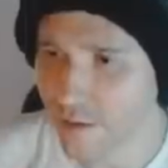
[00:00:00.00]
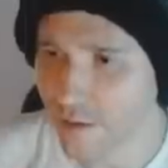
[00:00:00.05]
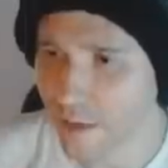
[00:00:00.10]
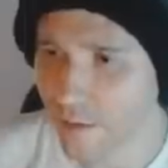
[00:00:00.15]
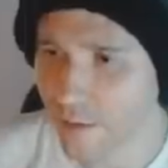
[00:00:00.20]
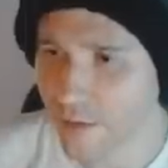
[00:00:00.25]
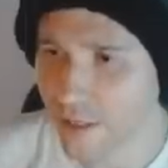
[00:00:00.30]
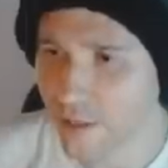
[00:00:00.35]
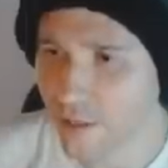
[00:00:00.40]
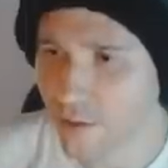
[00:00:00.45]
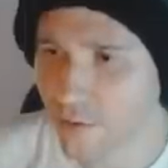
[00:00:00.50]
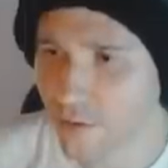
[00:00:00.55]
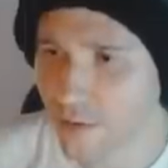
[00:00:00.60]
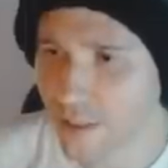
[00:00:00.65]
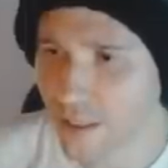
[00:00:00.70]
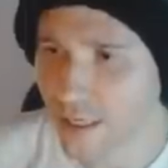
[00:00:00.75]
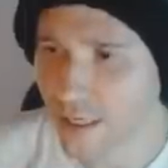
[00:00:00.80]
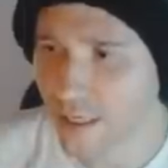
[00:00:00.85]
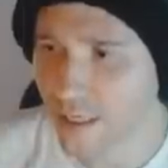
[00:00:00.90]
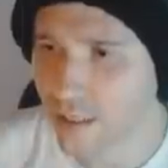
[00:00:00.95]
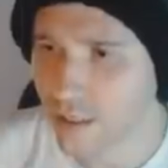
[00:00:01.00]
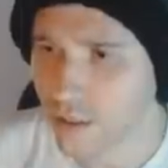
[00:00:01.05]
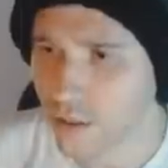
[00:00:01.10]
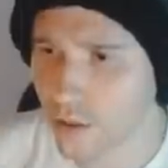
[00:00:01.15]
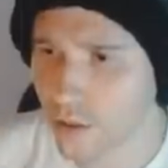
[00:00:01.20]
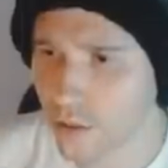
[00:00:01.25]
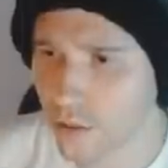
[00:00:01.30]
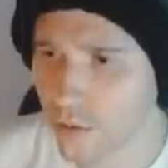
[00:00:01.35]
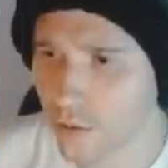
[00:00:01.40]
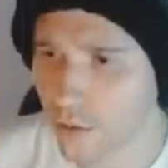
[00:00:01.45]
Now we can use this
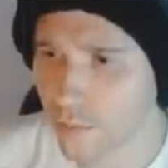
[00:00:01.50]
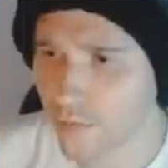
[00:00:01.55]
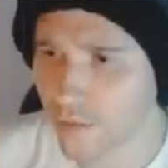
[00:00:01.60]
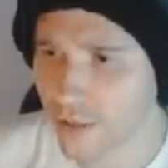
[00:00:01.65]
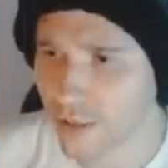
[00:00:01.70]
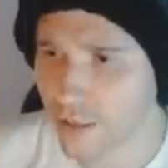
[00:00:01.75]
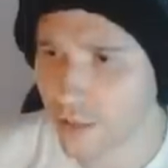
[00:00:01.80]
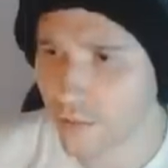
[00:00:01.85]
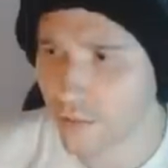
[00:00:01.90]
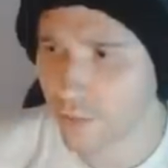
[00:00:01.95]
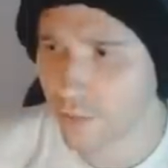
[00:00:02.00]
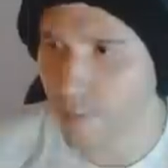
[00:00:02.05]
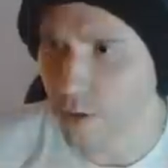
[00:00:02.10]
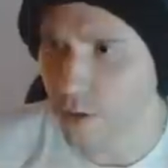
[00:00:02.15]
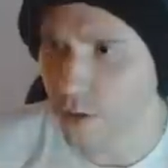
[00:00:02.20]
to... I'm pressing the wrong